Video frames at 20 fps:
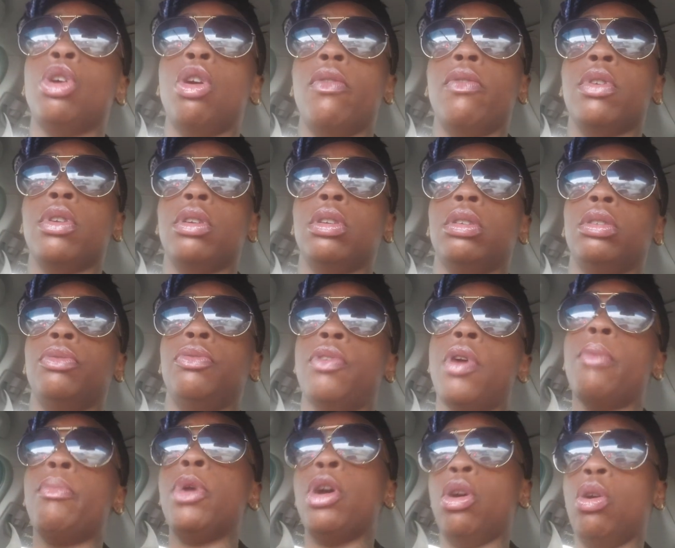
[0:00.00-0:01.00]
over
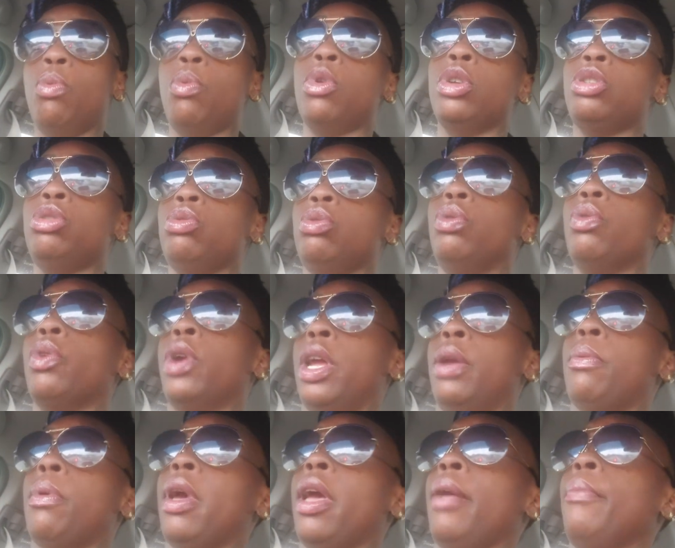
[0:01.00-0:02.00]
from Homewood to
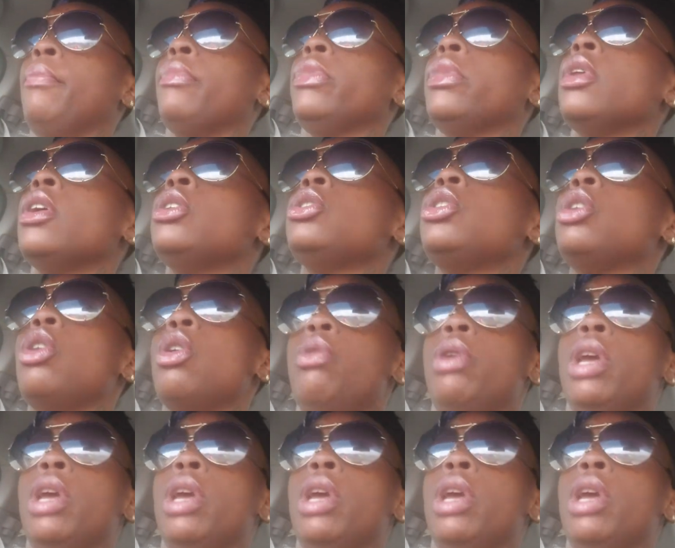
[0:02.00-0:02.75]
Greenway to go